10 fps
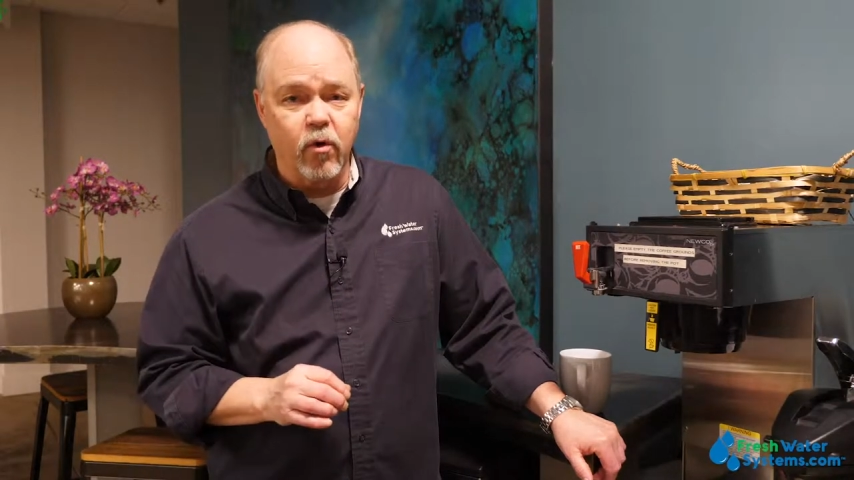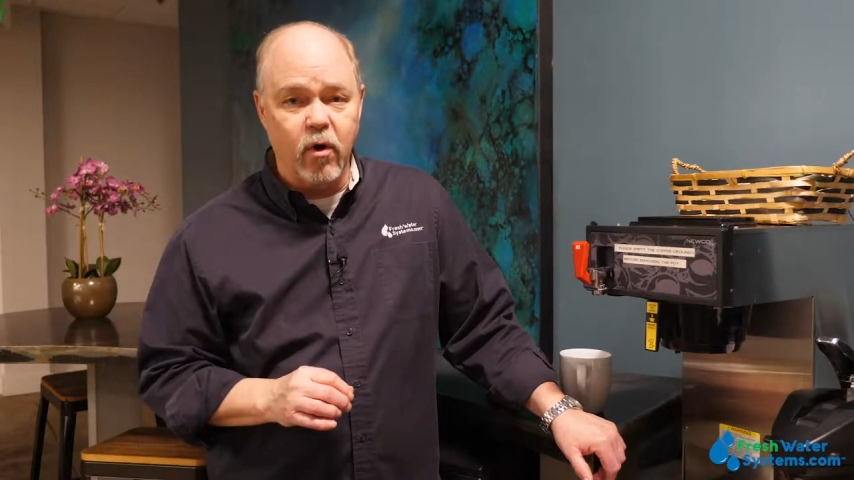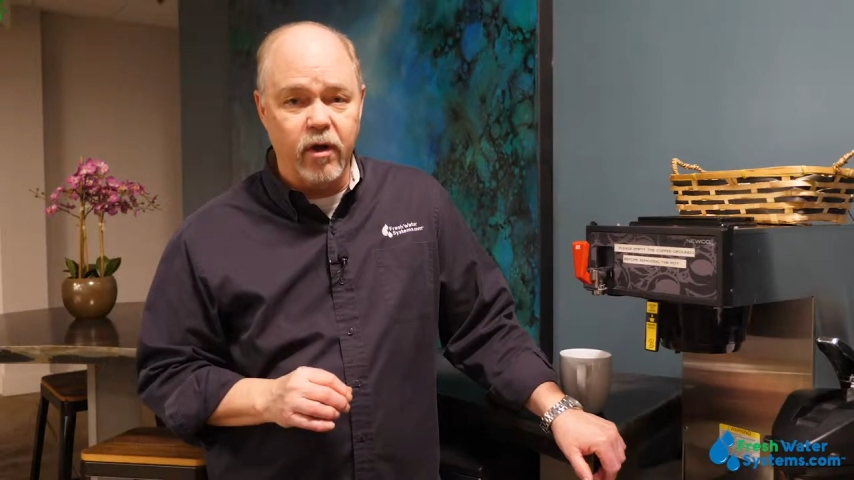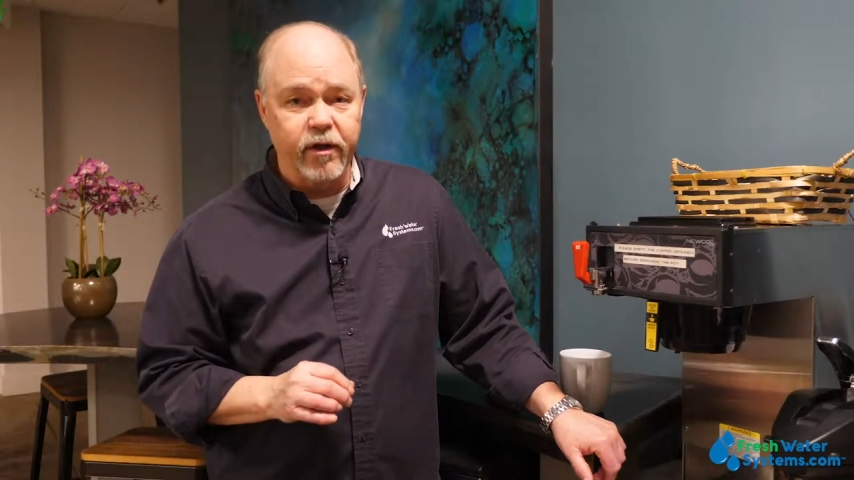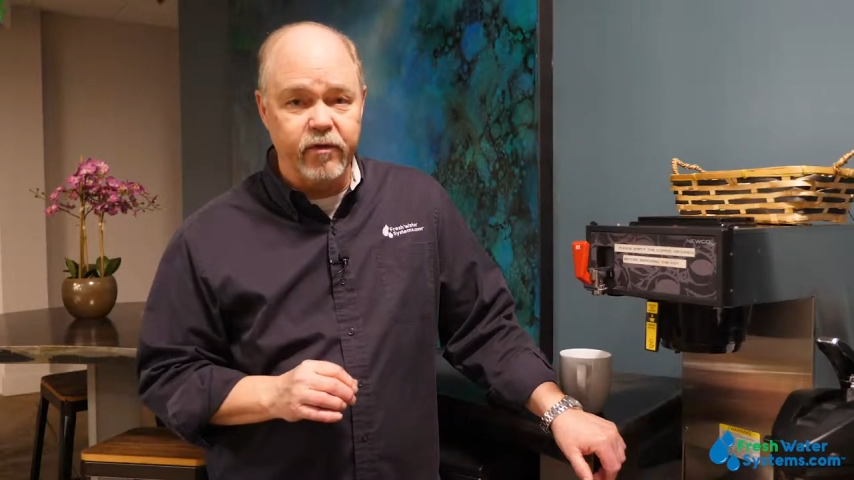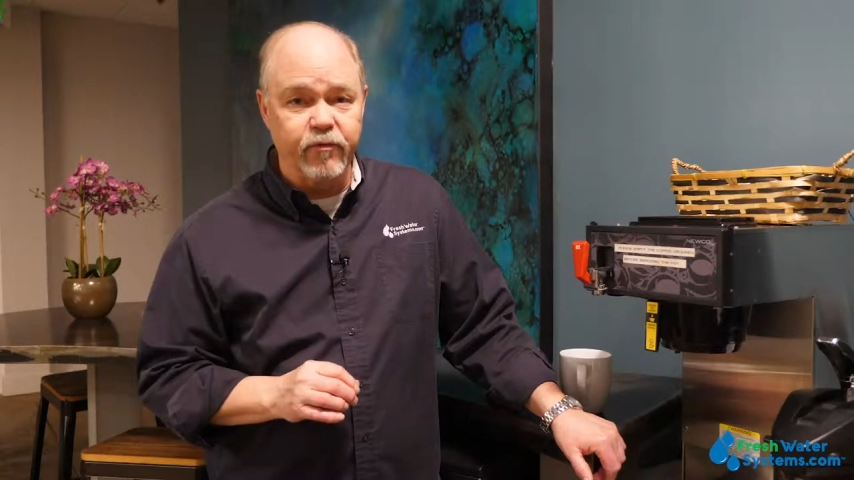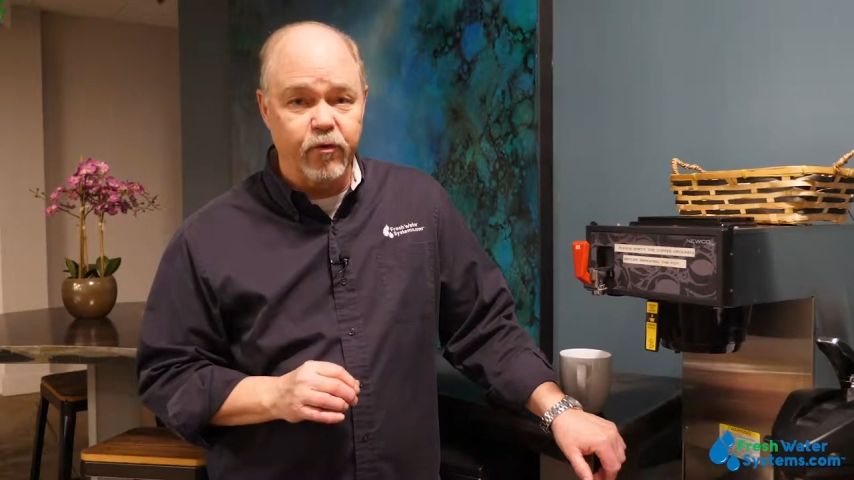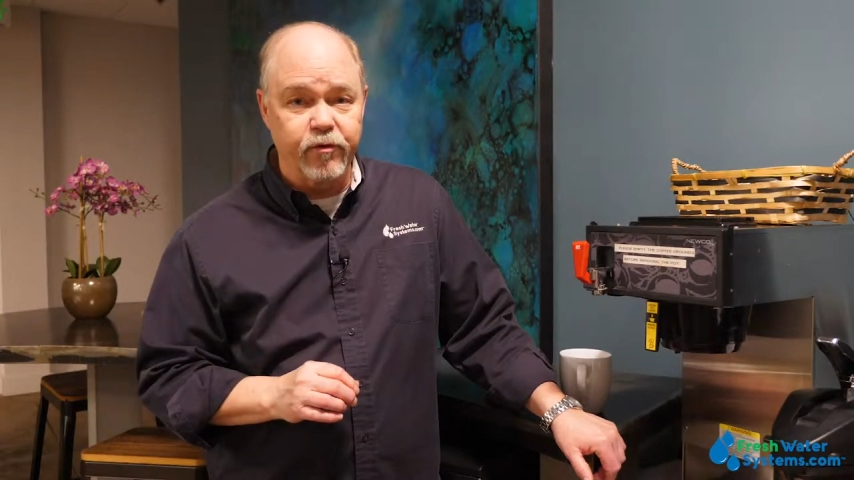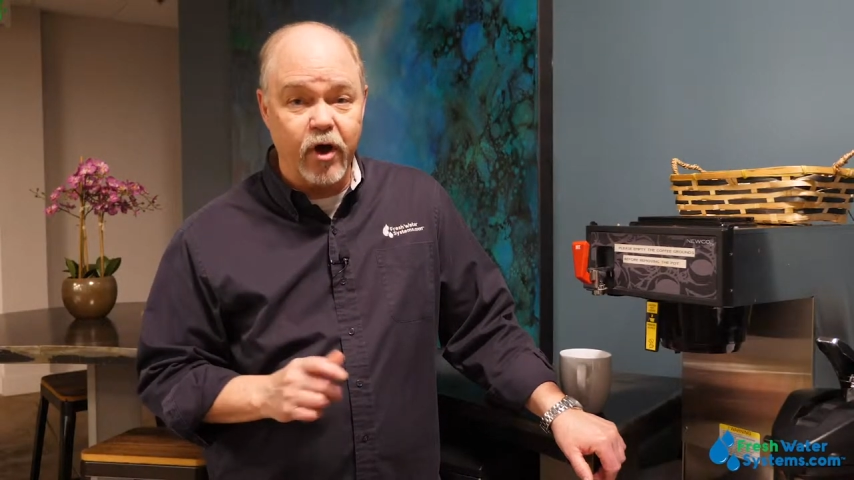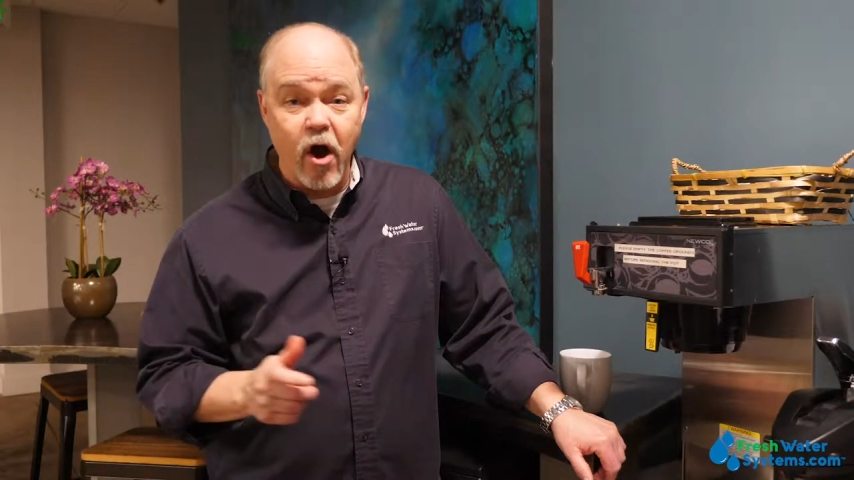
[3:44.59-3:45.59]
quality
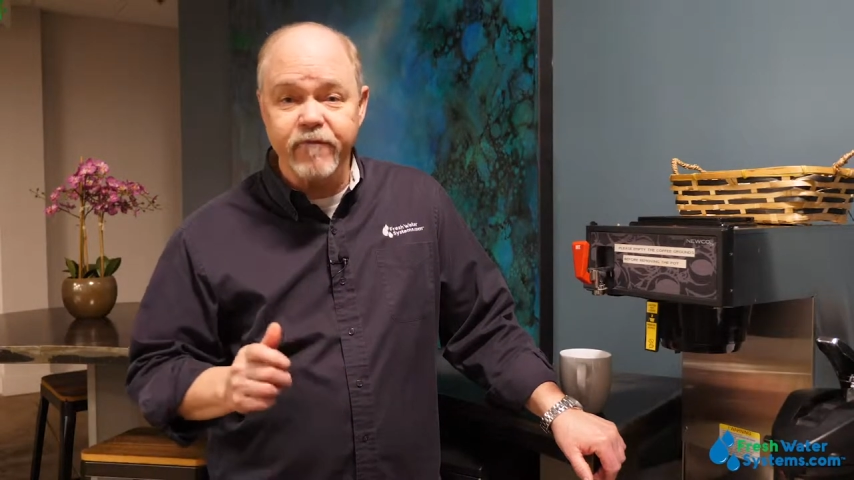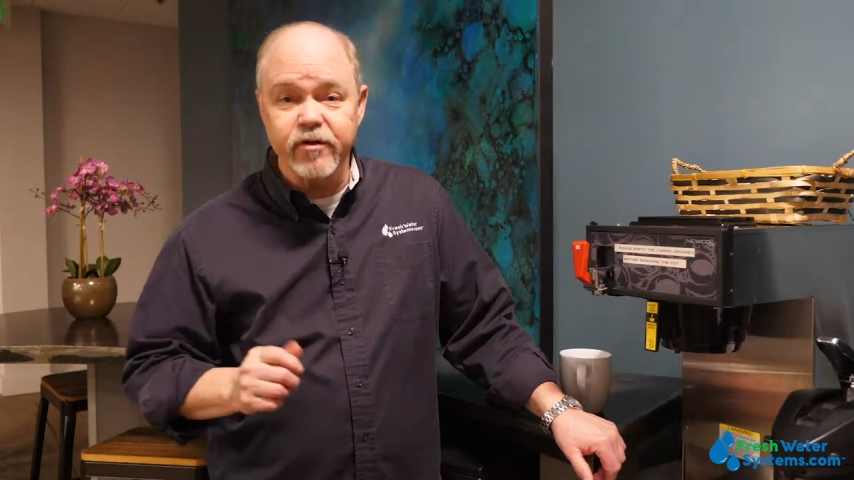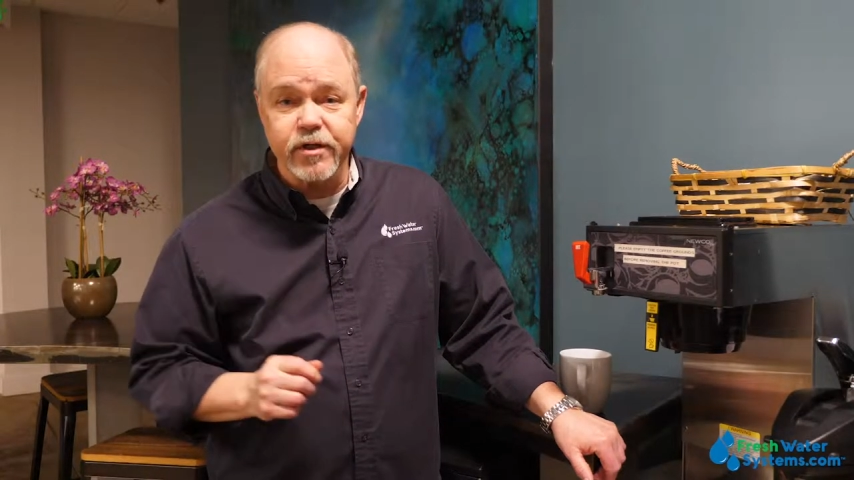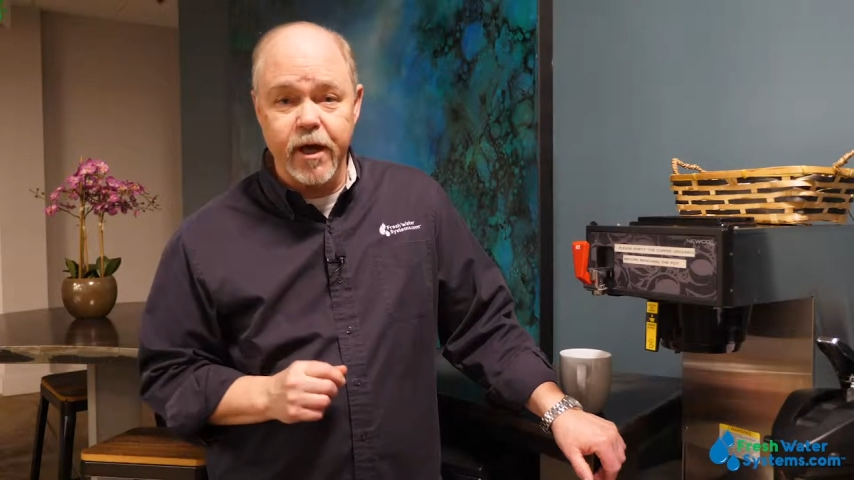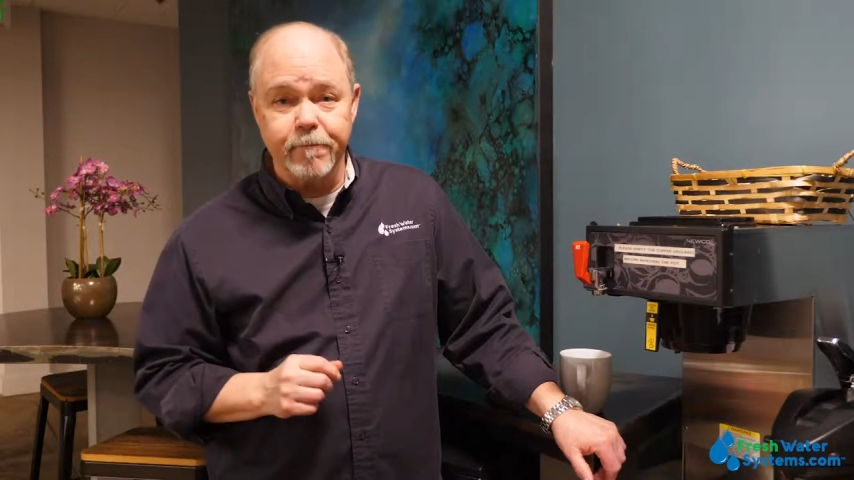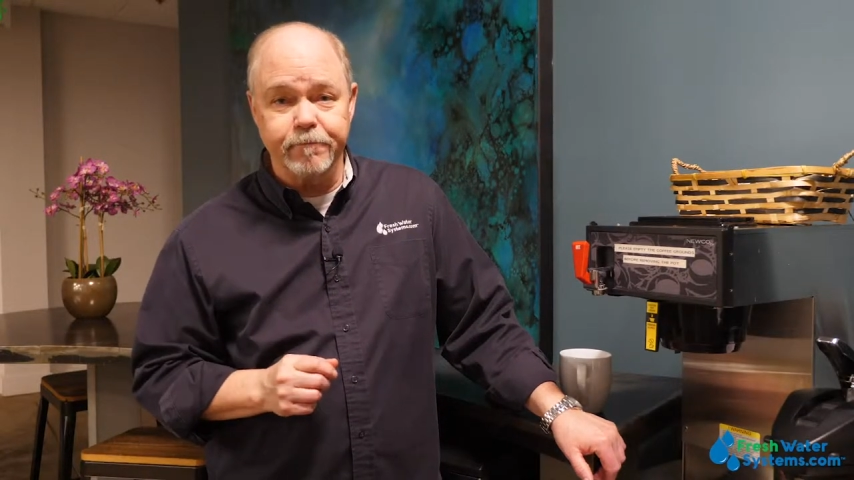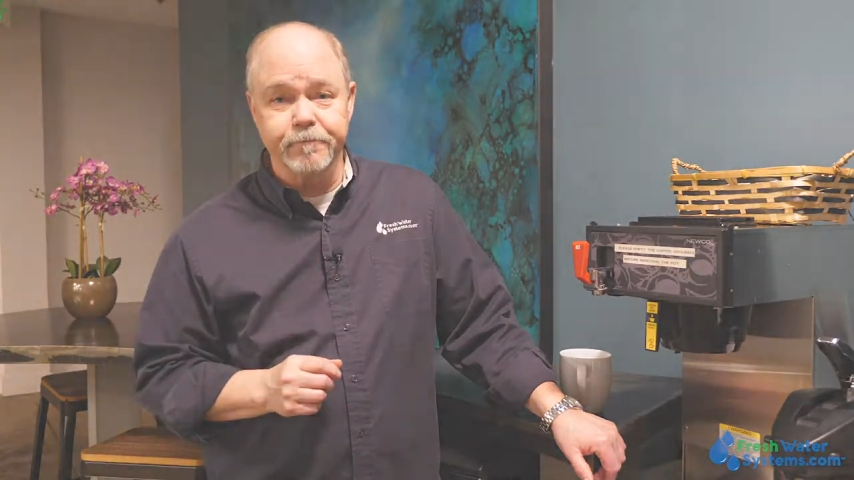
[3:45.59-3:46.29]
for the coffee shop.